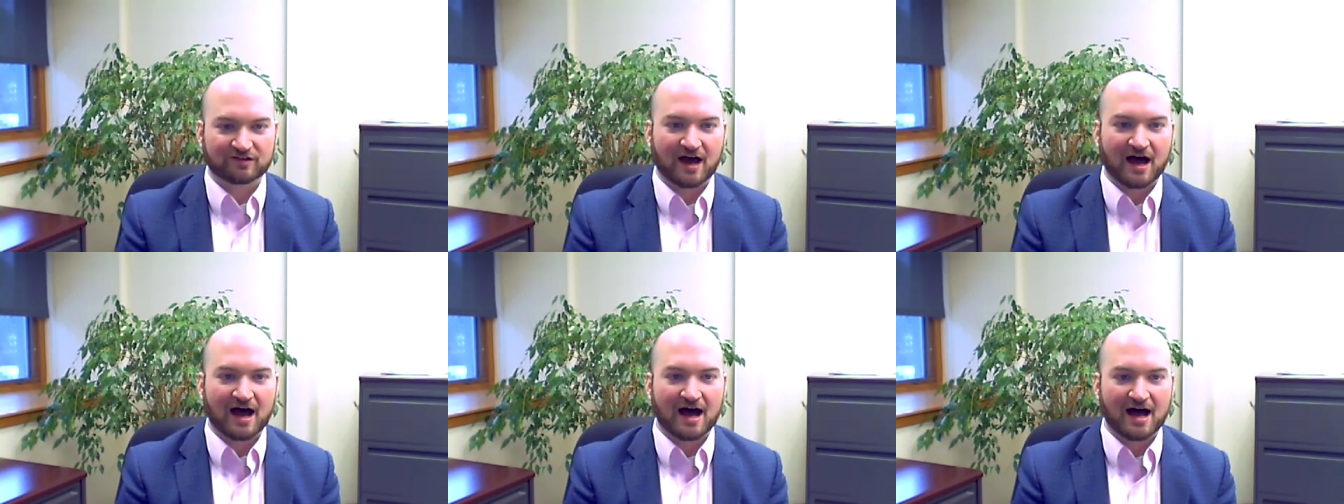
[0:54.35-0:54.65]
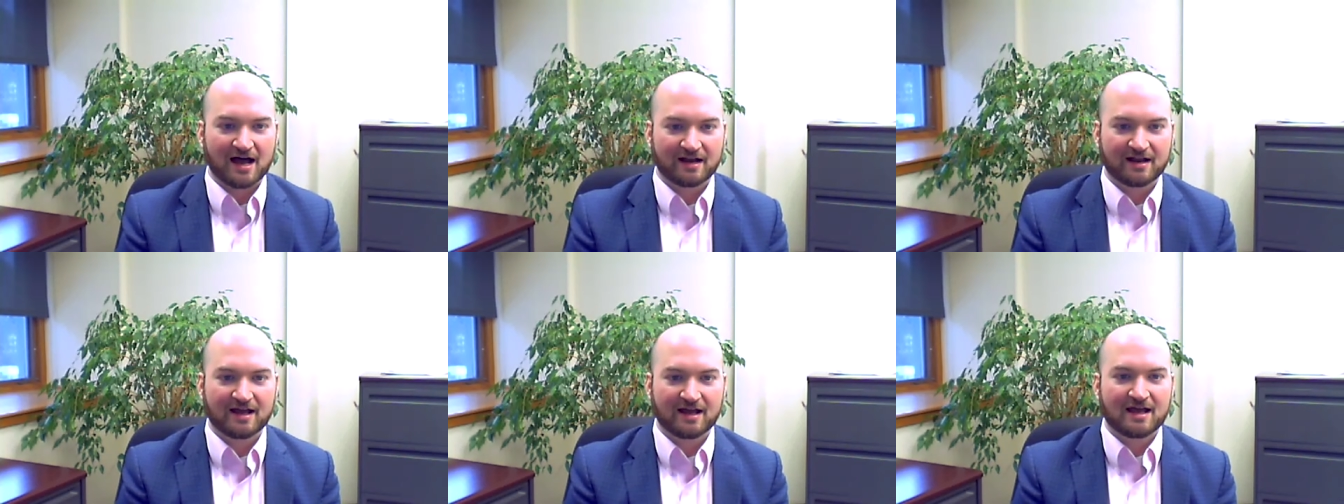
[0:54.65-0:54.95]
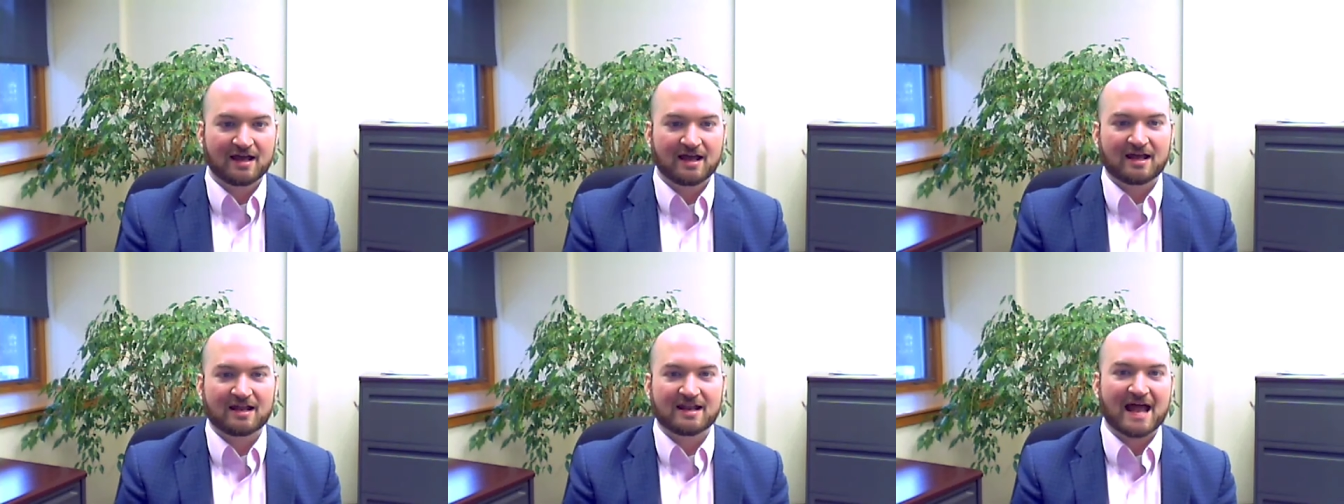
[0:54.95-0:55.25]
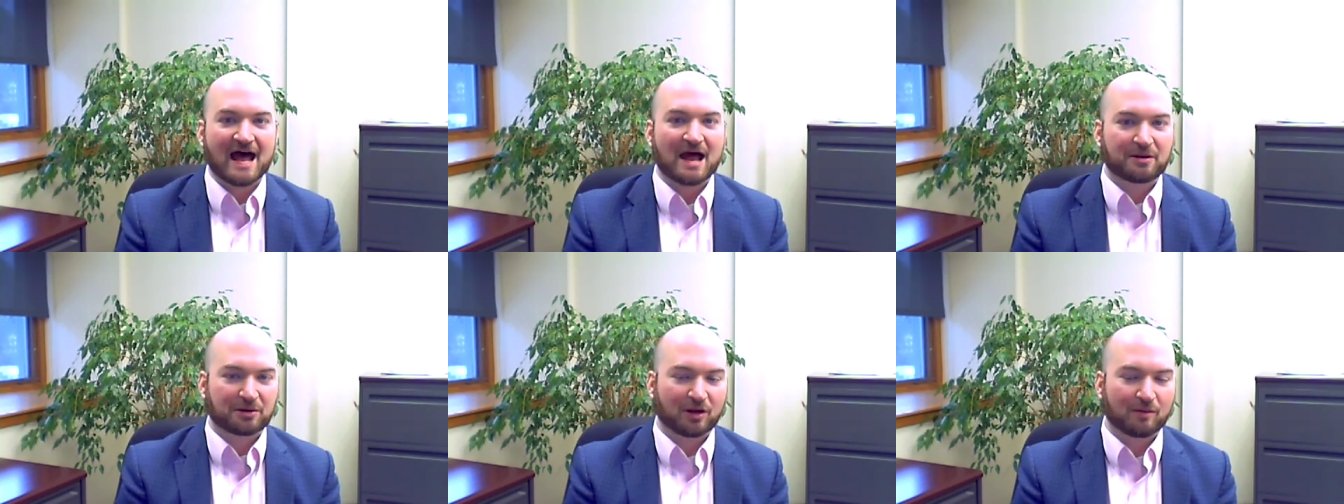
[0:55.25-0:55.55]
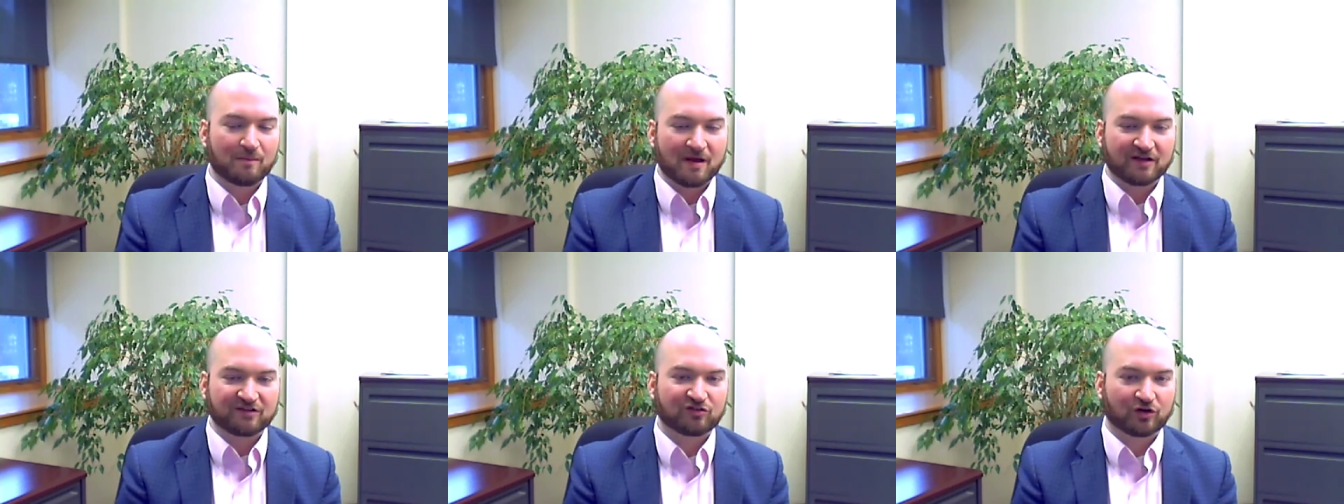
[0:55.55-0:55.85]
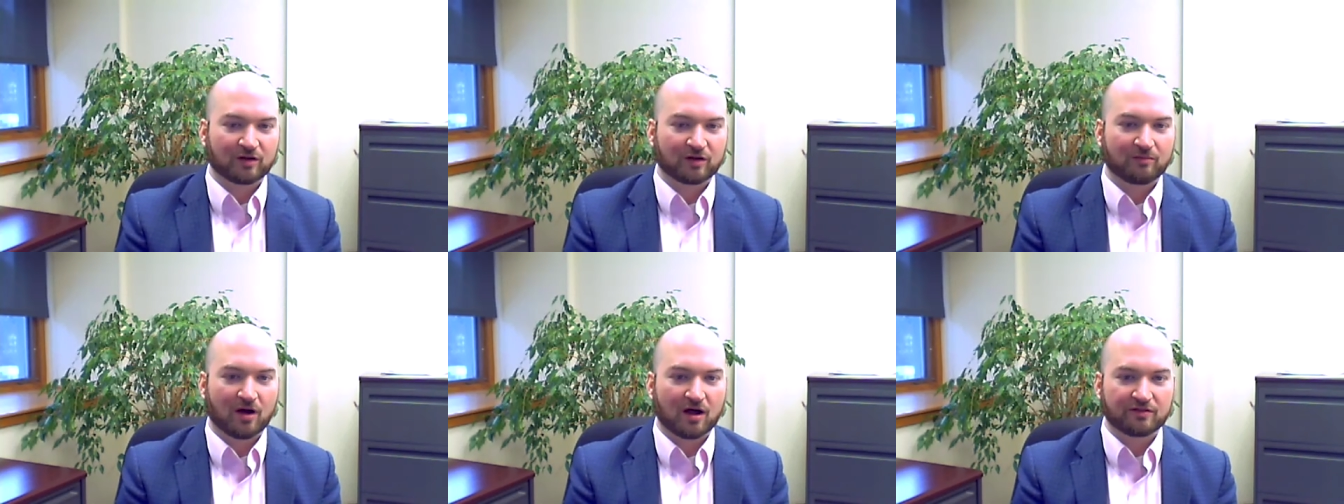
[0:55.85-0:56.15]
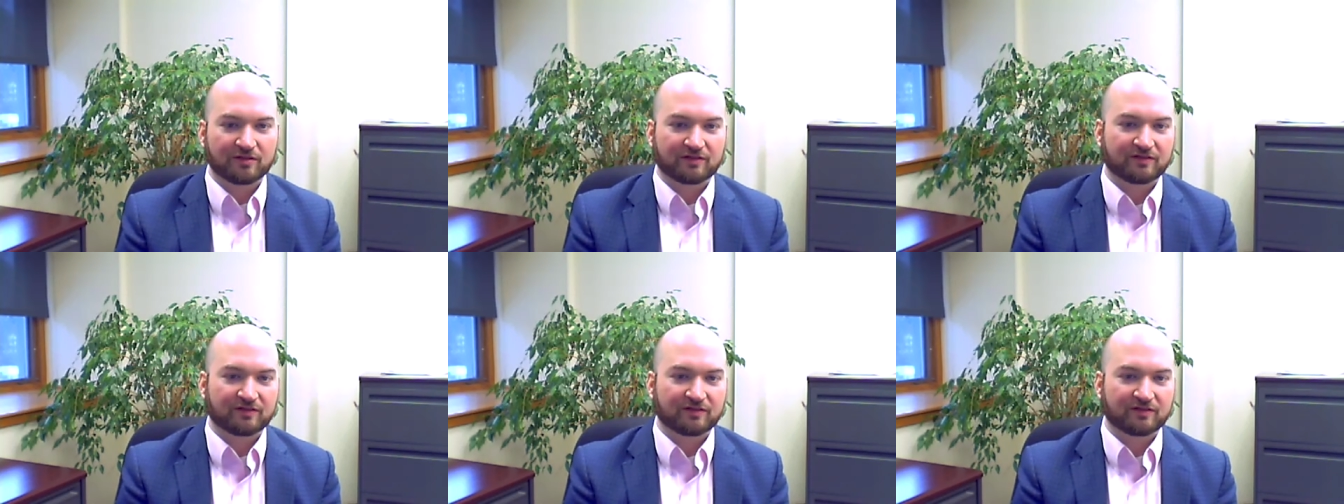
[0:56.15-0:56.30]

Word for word: on National Mentoring Month.